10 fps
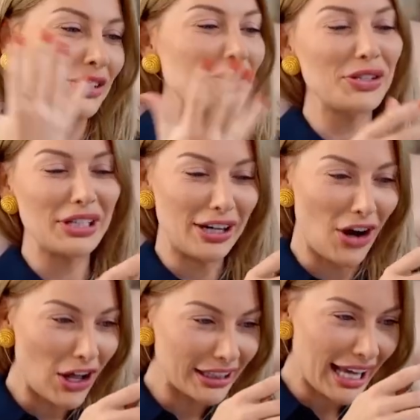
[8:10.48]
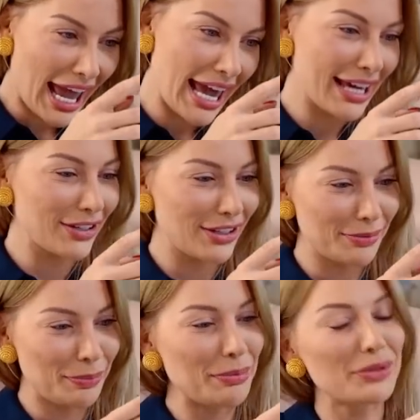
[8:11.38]
sure you get all the angles.
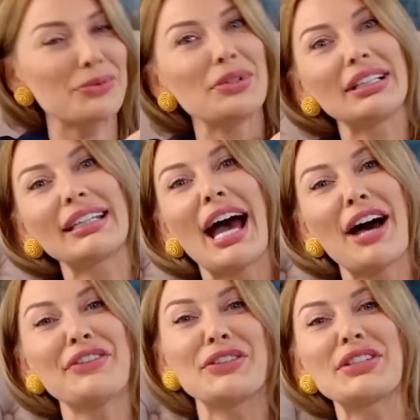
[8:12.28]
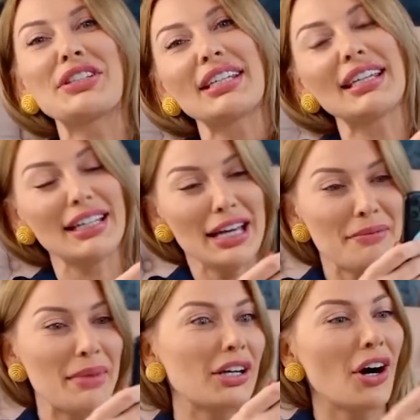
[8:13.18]
People really have to see
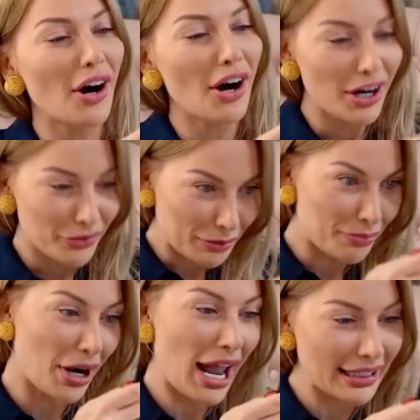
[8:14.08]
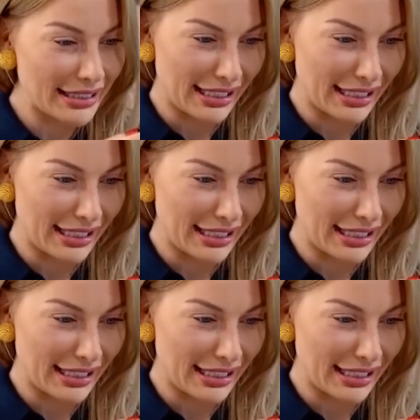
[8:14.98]
my car, what brand it